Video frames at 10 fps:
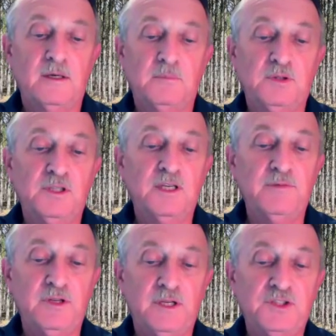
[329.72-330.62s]
But to give
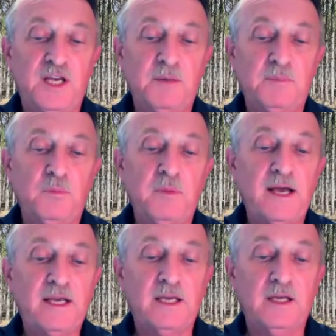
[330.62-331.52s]
you an example,
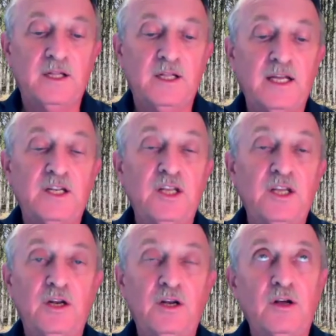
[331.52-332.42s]
back in
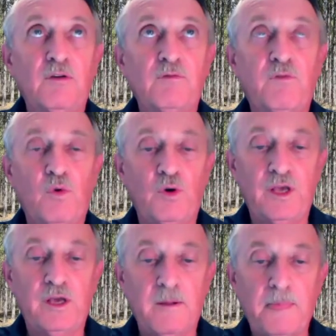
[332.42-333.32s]
1940,